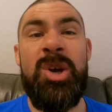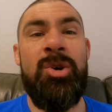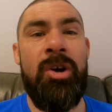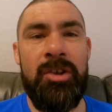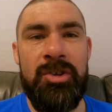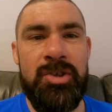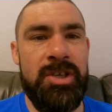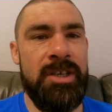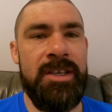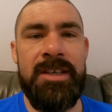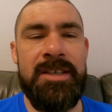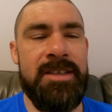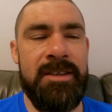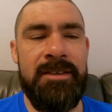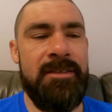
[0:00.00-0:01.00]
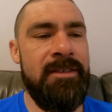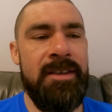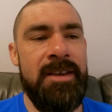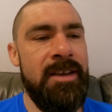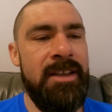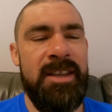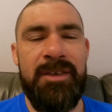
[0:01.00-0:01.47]
crunches and
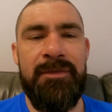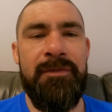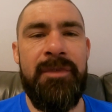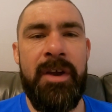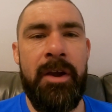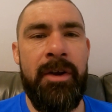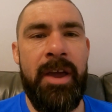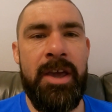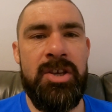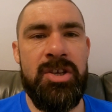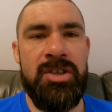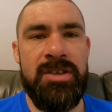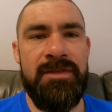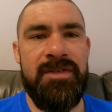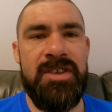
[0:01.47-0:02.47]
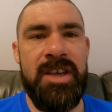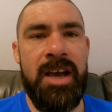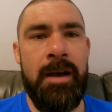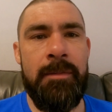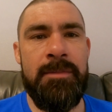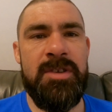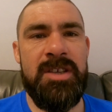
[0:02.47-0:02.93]
different variations of
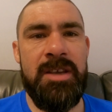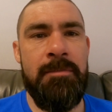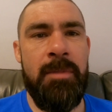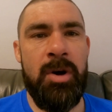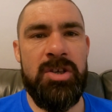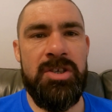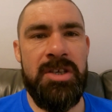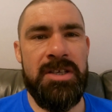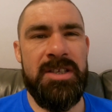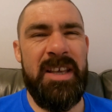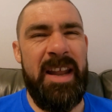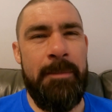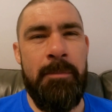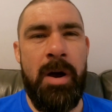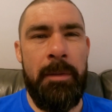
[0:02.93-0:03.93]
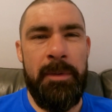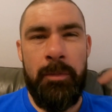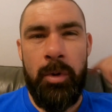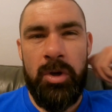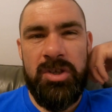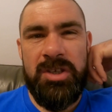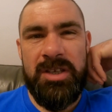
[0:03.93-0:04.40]
sit-ups in boxing yesterday. That might be
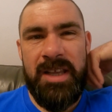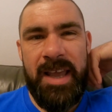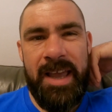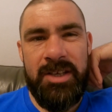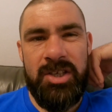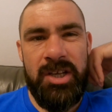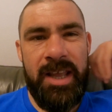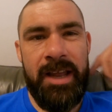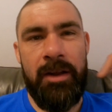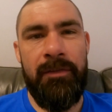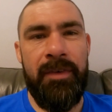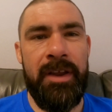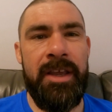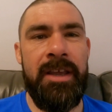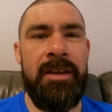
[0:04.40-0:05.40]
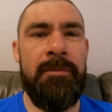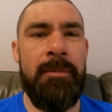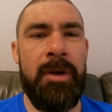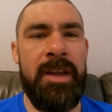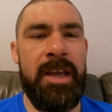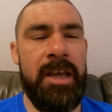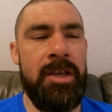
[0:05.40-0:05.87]
what's actually aggravated
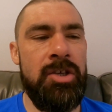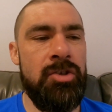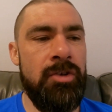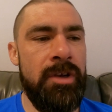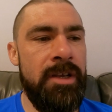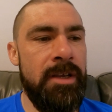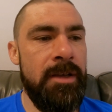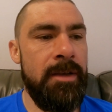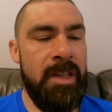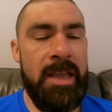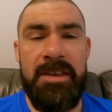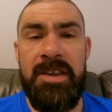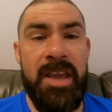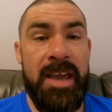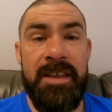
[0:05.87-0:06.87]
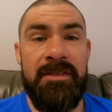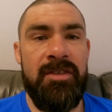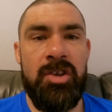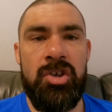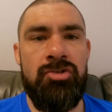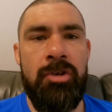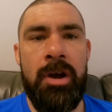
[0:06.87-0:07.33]
my neck injury. And yeah,
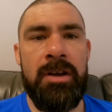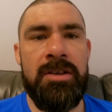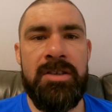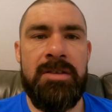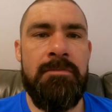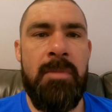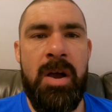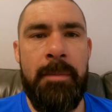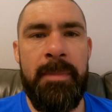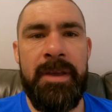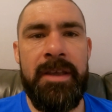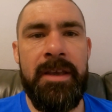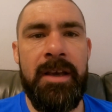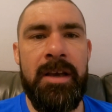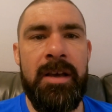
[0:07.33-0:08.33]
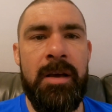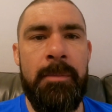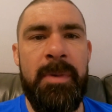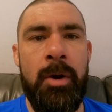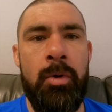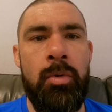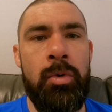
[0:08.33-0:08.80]
the shrugs might be a
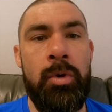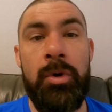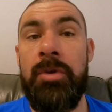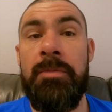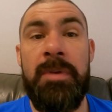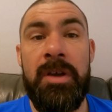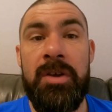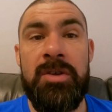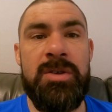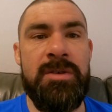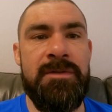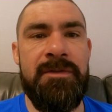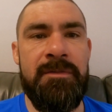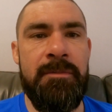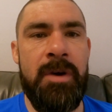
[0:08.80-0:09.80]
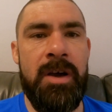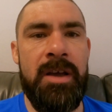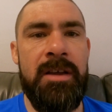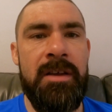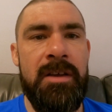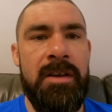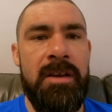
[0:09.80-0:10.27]
bit awkward because of
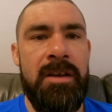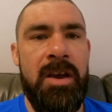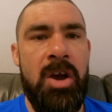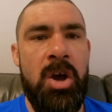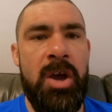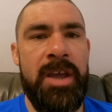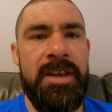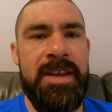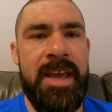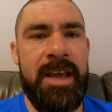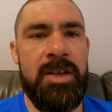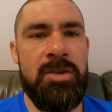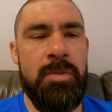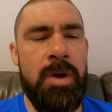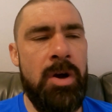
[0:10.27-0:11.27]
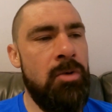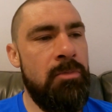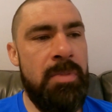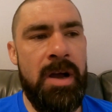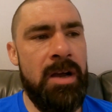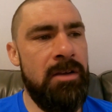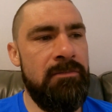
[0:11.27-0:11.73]
my hurting neck as well.
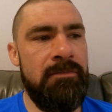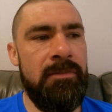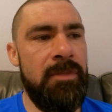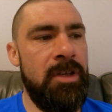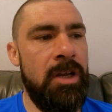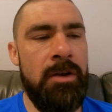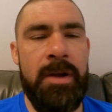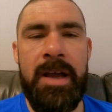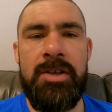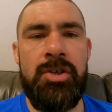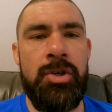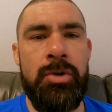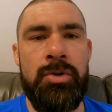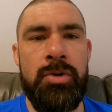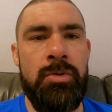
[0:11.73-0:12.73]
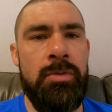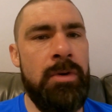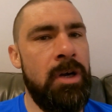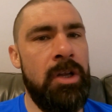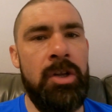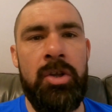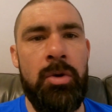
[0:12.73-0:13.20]
But you know, as usual,
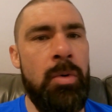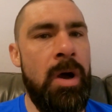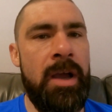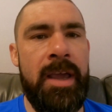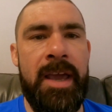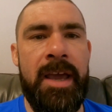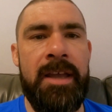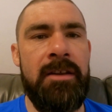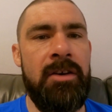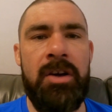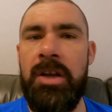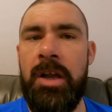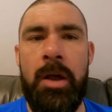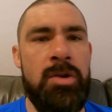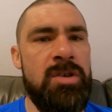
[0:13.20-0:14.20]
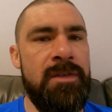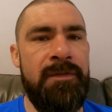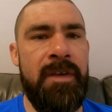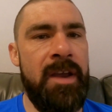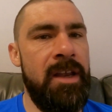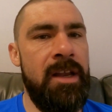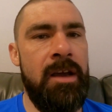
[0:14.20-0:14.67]
I'm going to do what I can. I'm going to go to
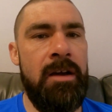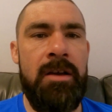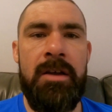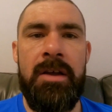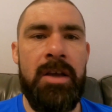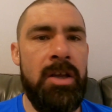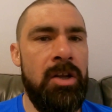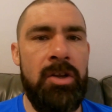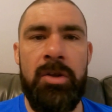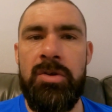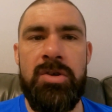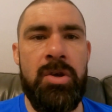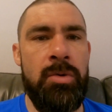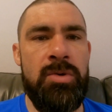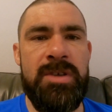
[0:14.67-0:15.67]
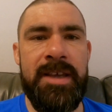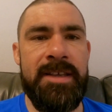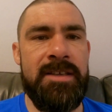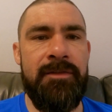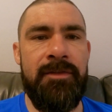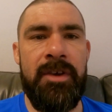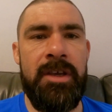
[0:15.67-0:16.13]
failure. I'm going to do 2
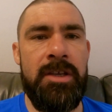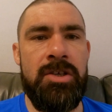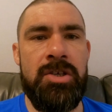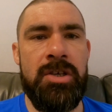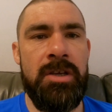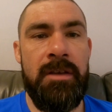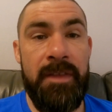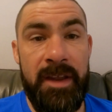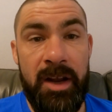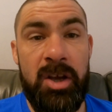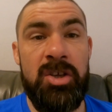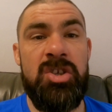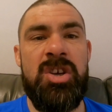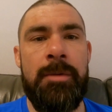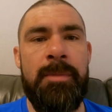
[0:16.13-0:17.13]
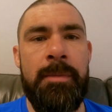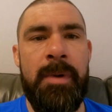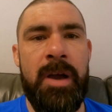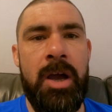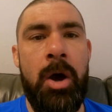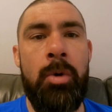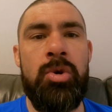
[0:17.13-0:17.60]
sets of each. And then I can jump in
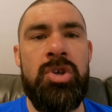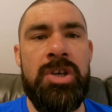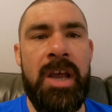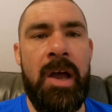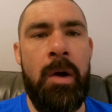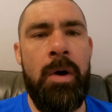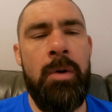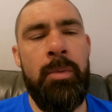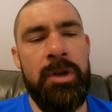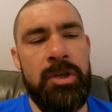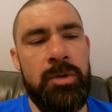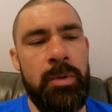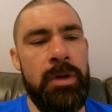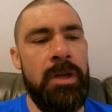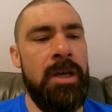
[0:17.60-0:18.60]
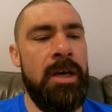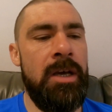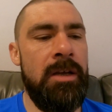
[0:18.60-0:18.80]
my cold shower, which will